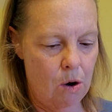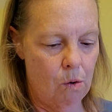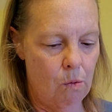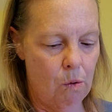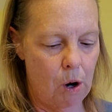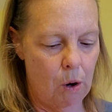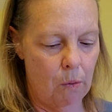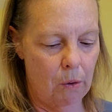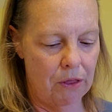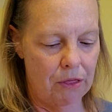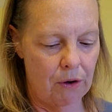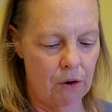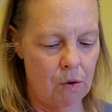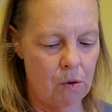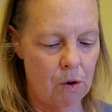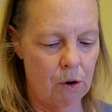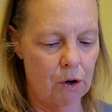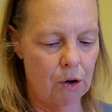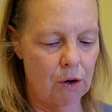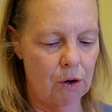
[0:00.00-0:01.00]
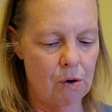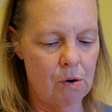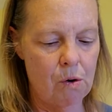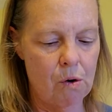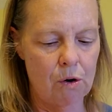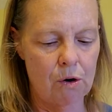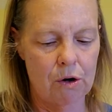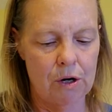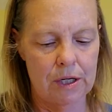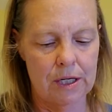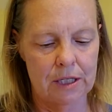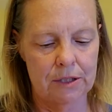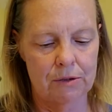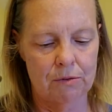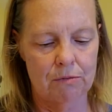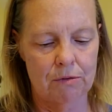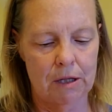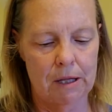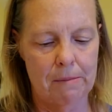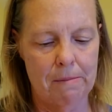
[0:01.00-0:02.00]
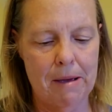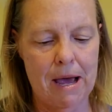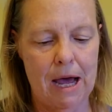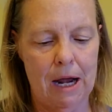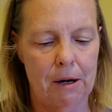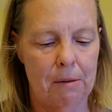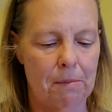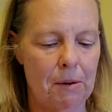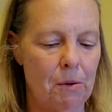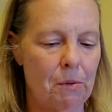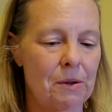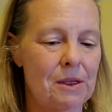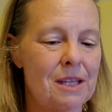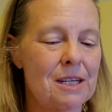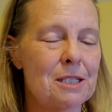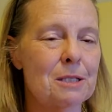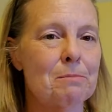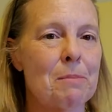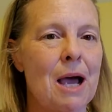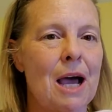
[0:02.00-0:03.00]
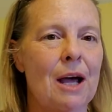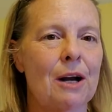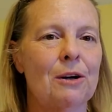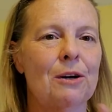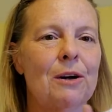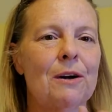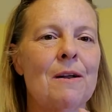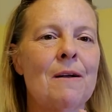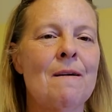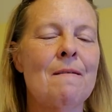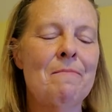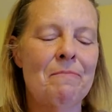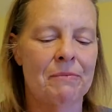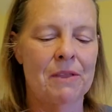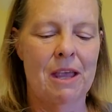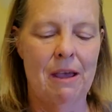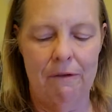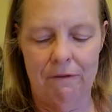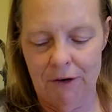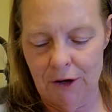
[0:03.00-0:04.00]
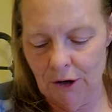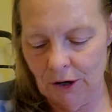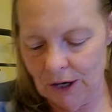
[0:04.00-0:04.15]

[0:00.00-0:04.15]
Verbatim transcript: where with the corner to corner, it doesn't really matter. But with this pattern, if you're